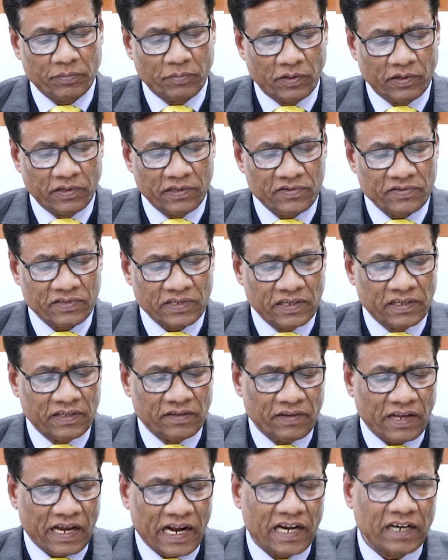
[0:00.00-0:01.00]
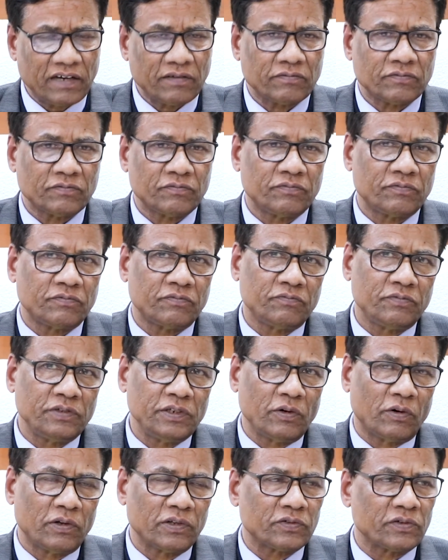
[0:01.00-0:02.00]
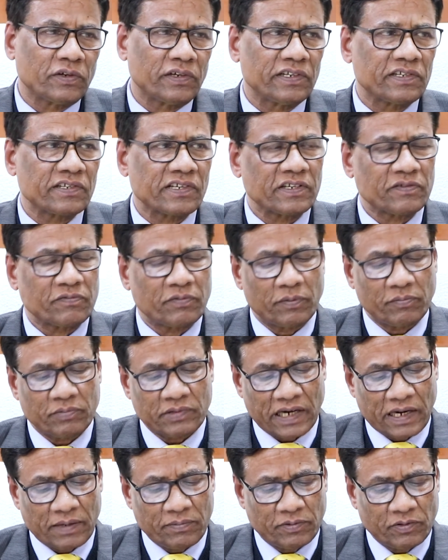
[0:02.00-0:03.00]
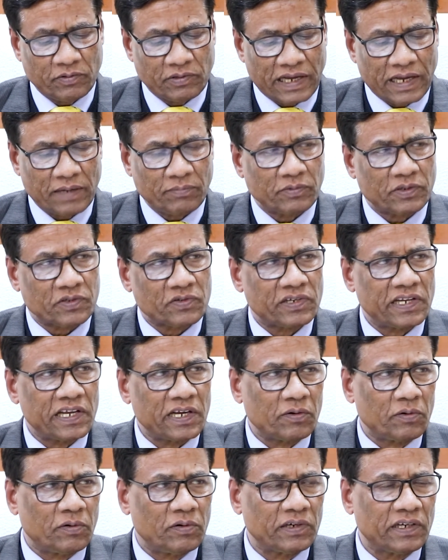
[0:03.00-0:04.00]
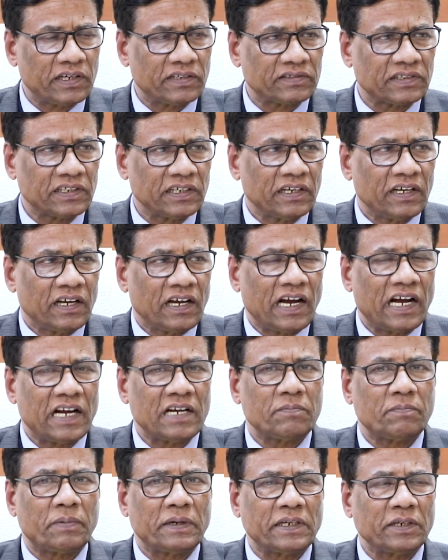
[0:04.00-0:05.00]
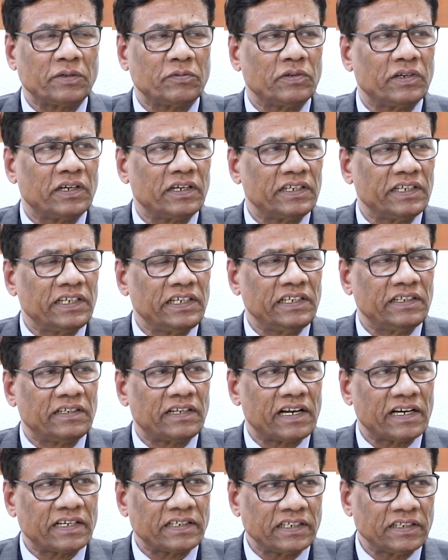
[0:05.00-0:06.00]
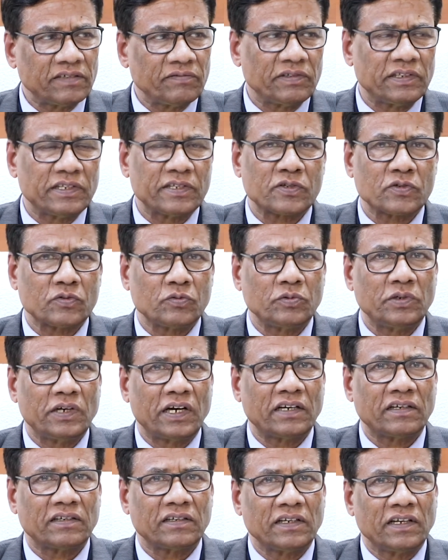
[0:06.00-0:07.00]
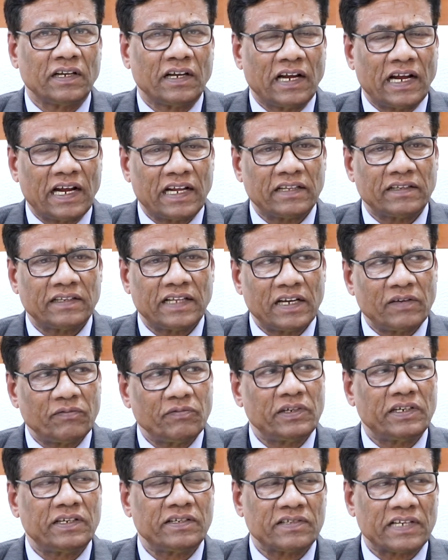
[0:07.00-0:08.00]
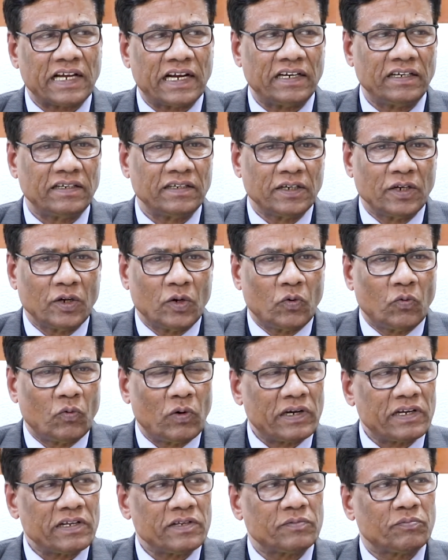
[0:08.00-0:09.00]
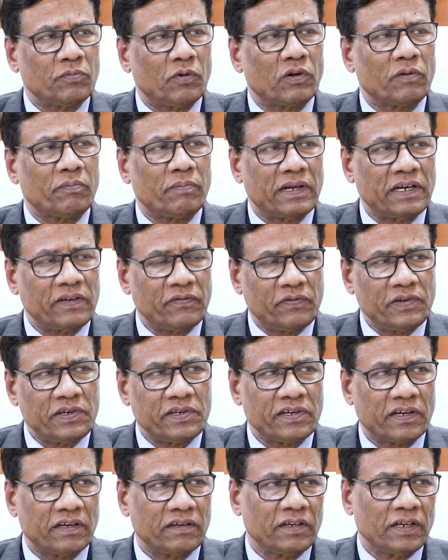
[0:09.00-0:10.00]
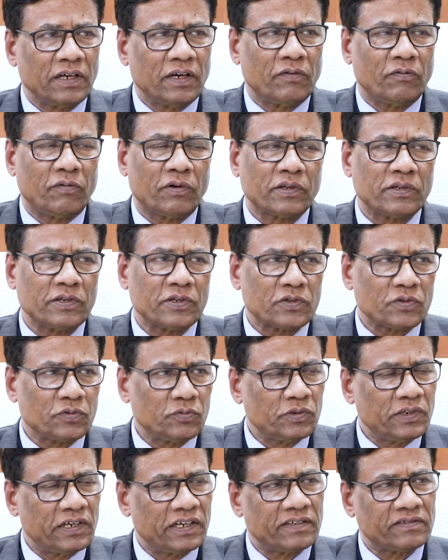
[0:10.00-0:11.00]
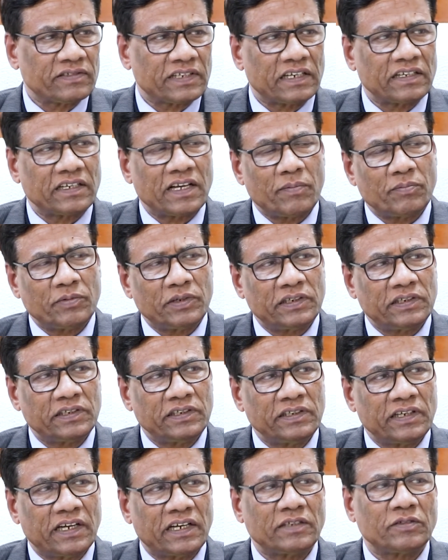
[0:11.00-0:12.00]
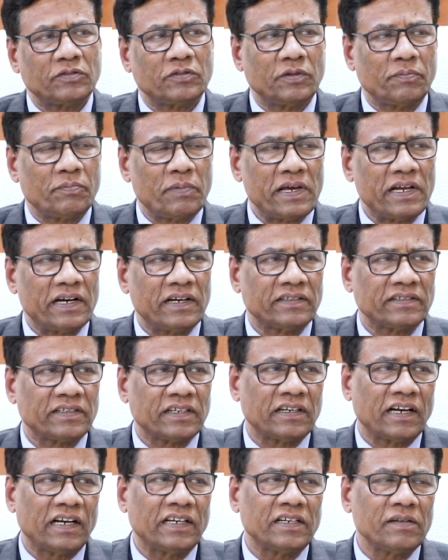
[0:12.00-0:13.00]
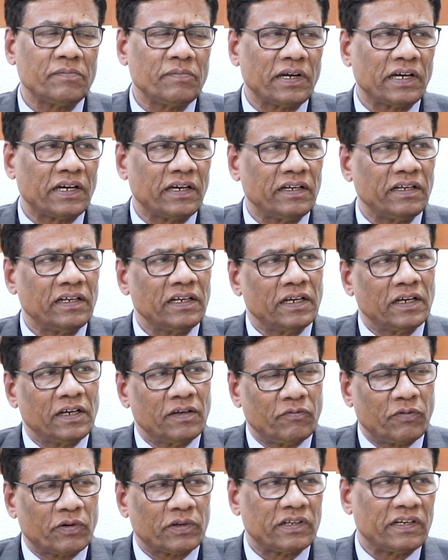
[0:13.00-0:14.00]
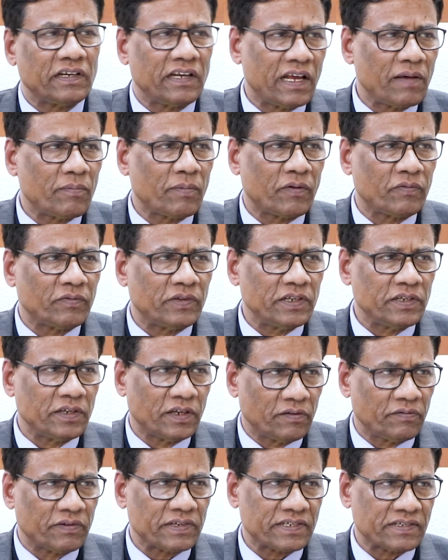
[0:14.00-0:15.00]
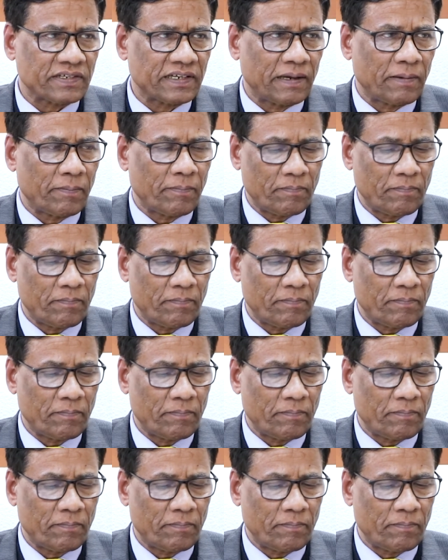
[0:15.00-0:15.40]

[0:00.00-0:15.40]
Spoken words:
bodies, and we also discuss from time to time the stakeholders, and particularly interacting with the student, and then we decide what is more beneficial for the students and community and to the parents, and ultimately for the name of the university.